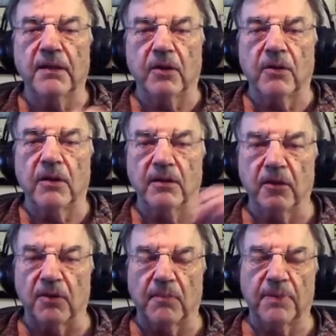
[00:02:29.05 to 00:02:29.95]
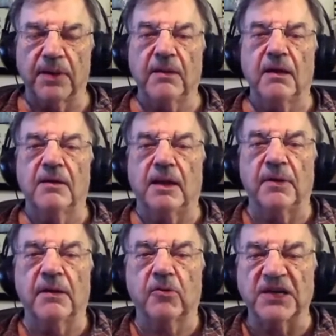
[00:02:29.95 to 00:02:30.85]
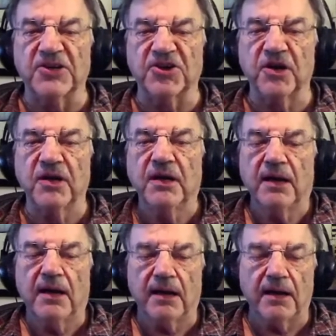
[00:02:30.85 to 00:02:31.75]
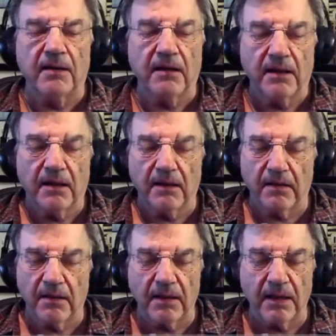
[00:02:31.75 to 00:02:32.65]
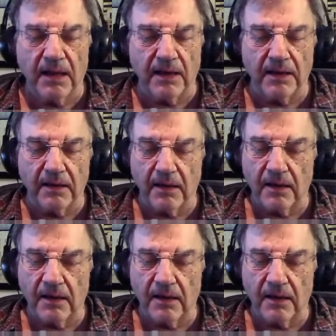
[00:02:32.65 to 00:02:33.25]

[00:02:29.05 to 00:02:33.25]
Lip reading: There was a big demonstration, and